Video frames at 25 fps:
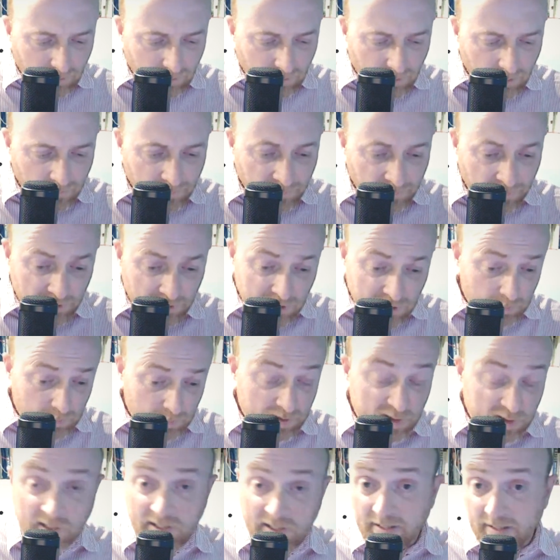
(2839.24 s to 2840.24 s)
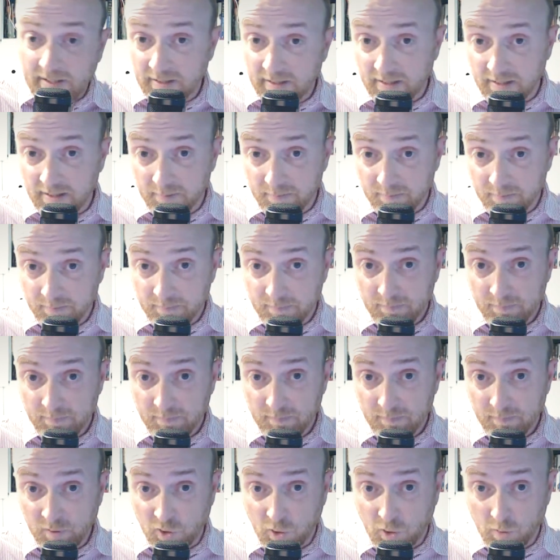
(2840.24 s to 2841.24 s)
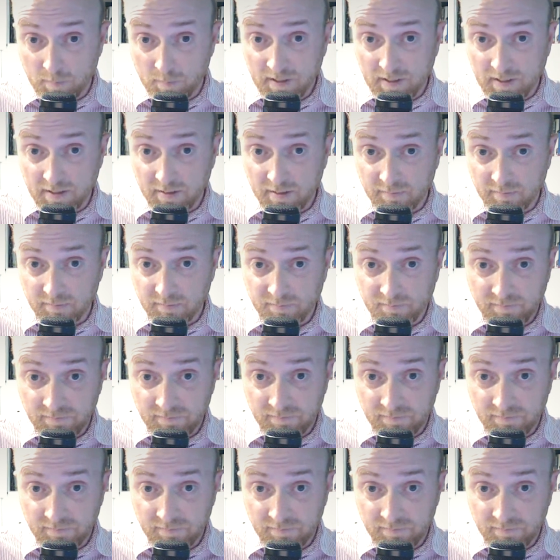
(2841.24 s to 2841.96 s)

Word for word: for this particular topic of